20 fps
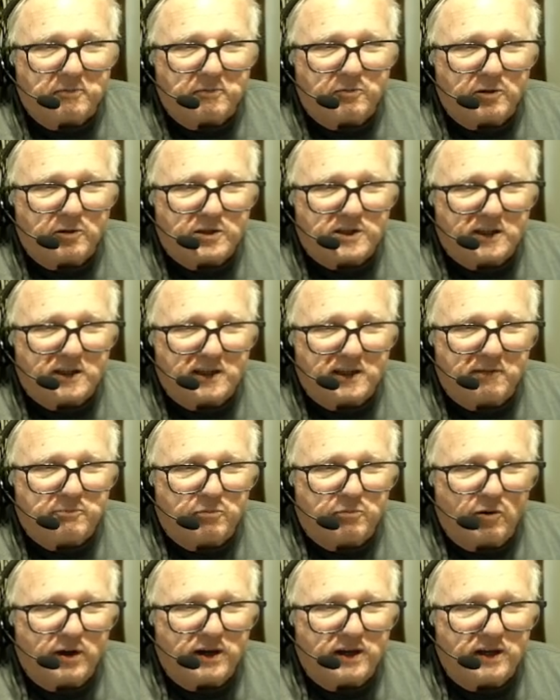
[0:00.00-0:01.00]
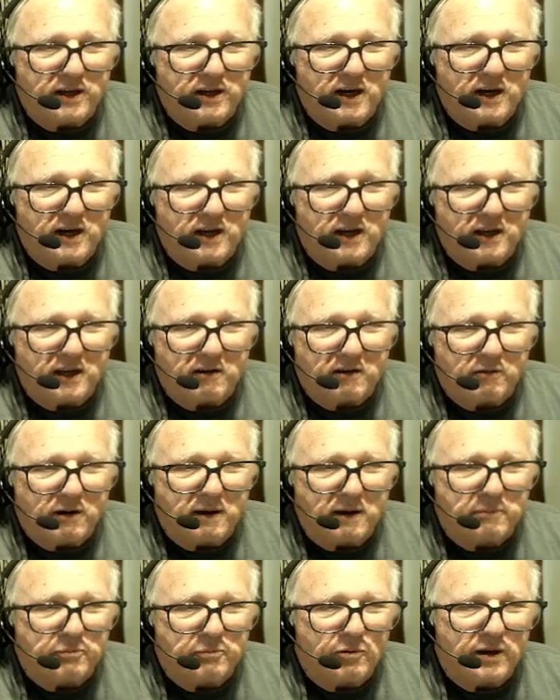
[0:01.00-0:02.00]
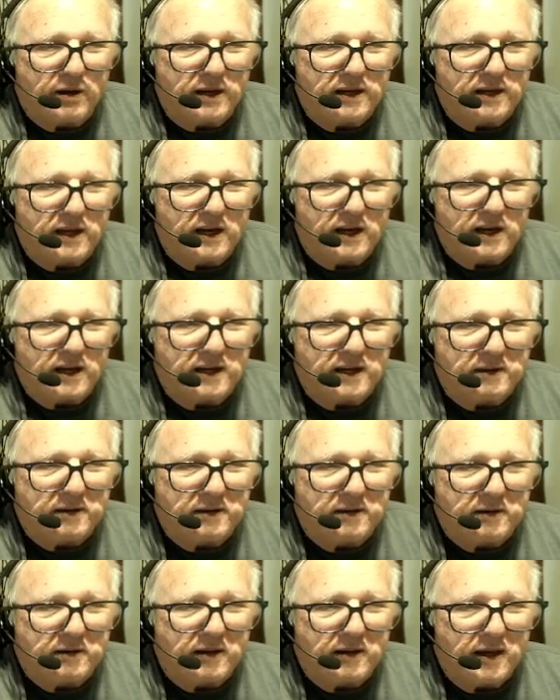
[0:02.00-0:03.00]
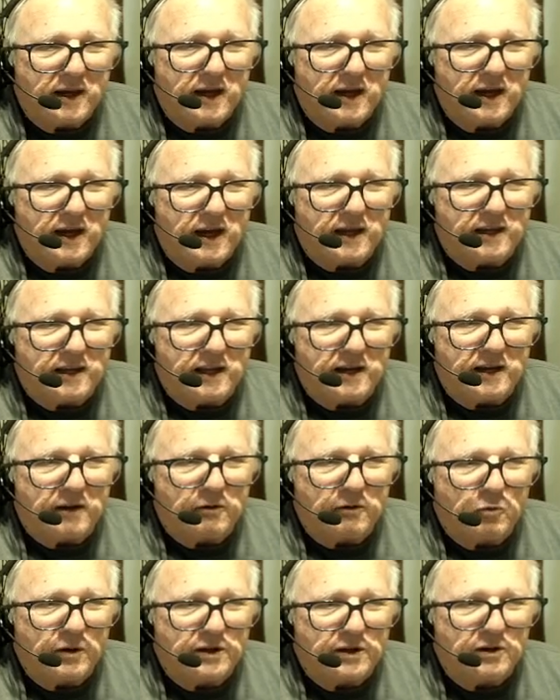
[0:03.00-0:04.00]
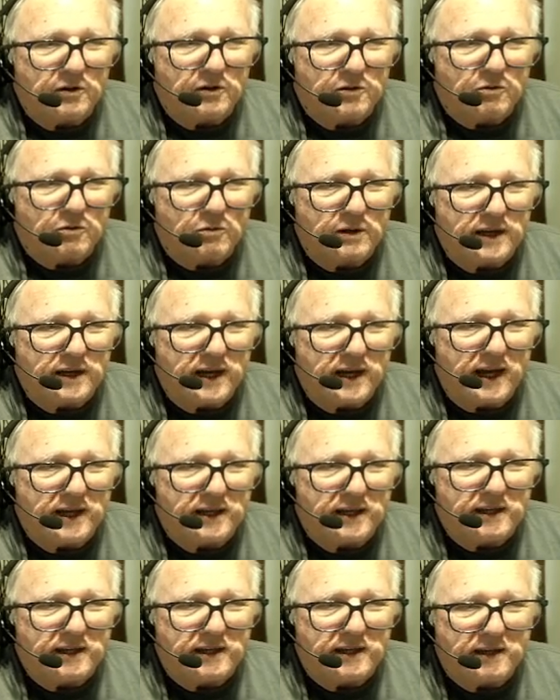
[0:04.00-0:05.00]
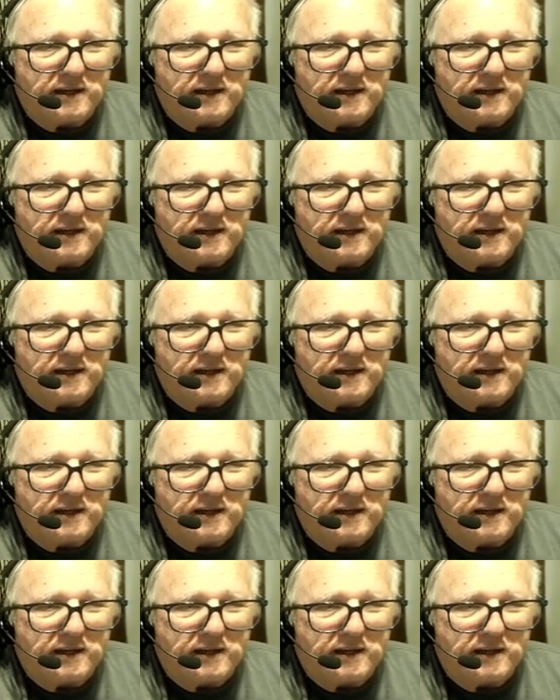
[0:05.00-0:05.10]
puts the left point none and the right point none, and then the window created,